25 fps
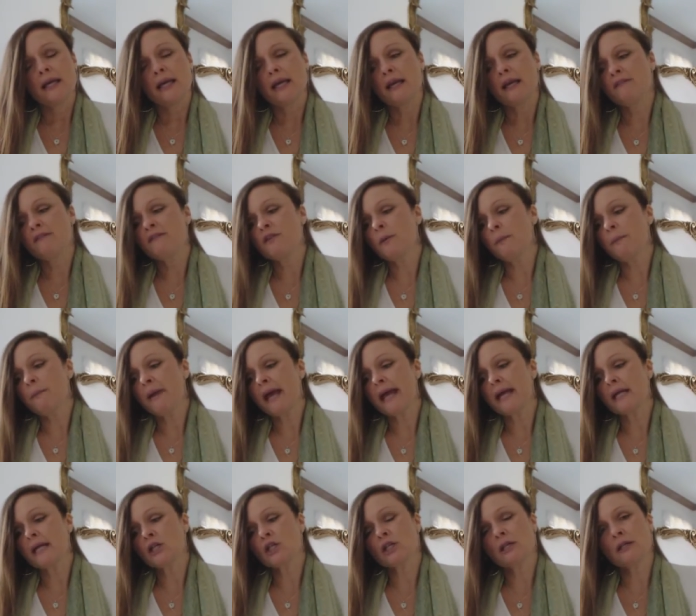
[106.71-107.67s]
If you're
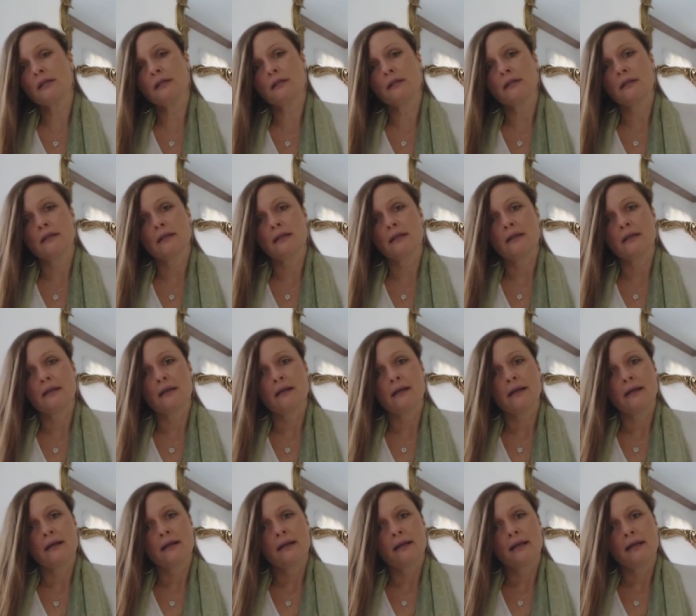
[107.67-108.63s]
patient,
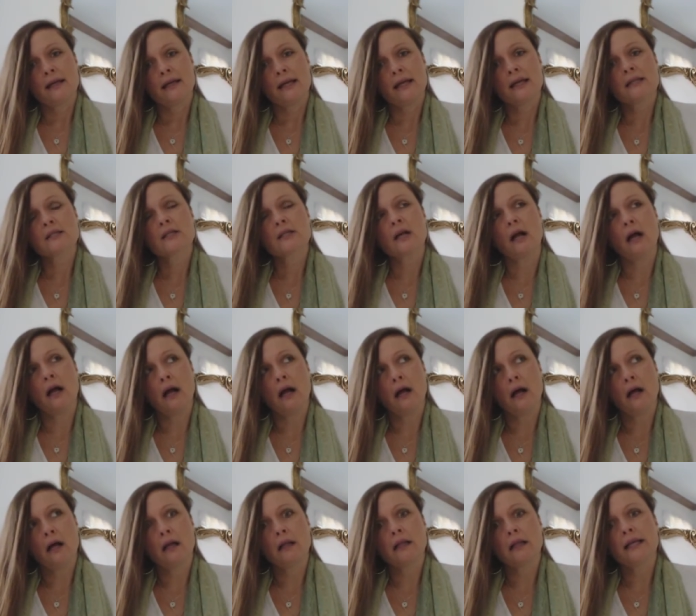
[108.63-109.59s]
it's
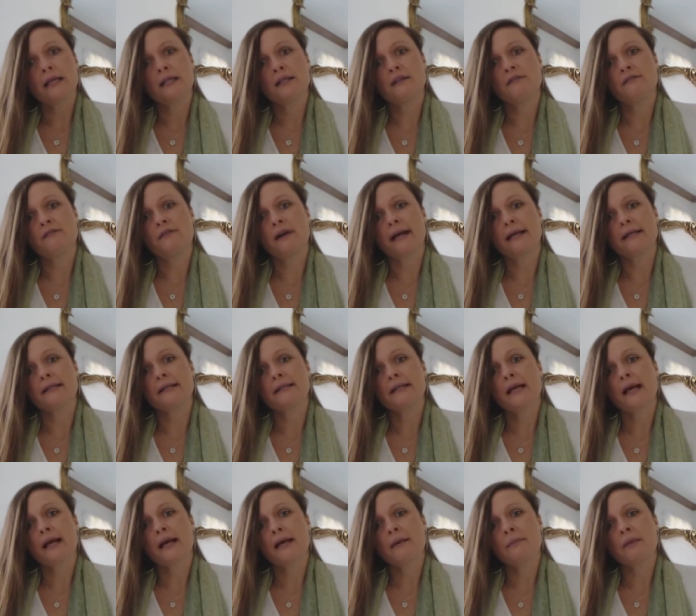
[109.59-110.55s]
all in divine
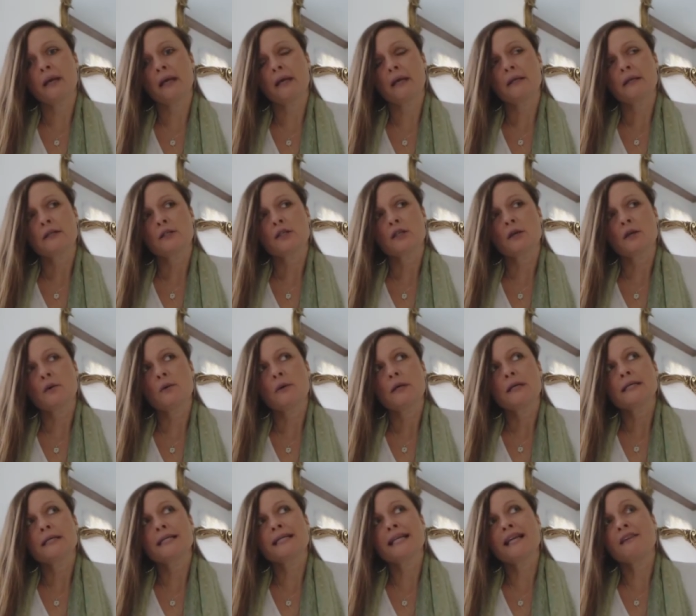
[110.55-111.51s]
timing. So,
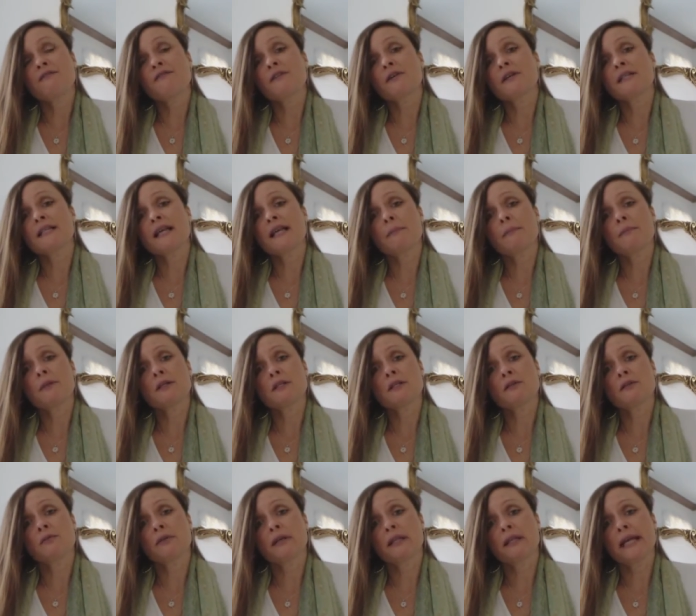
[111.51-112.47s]
say, for example,
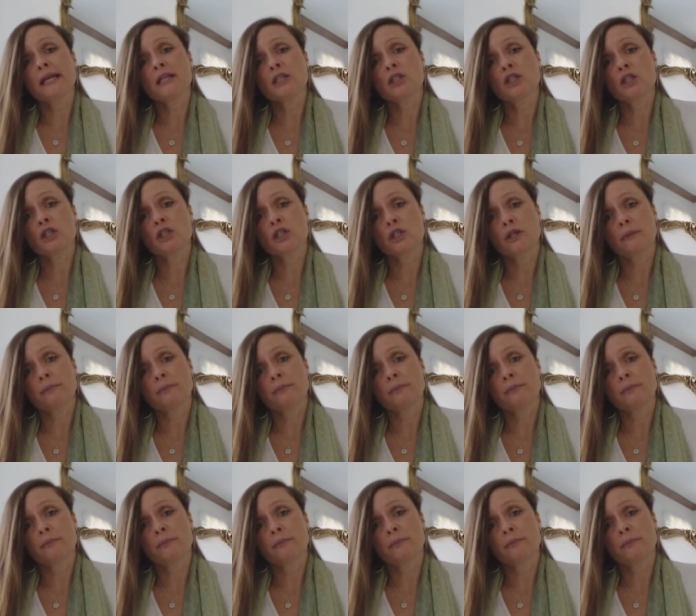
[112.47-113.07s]
it's a relationship.